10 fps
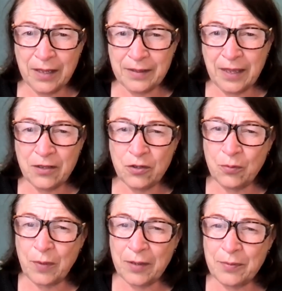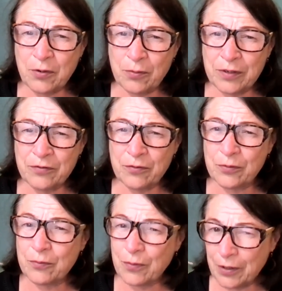that you might be going
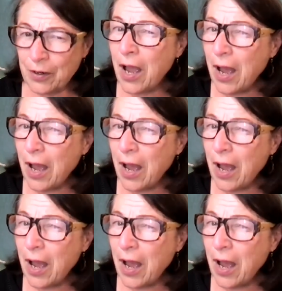through, where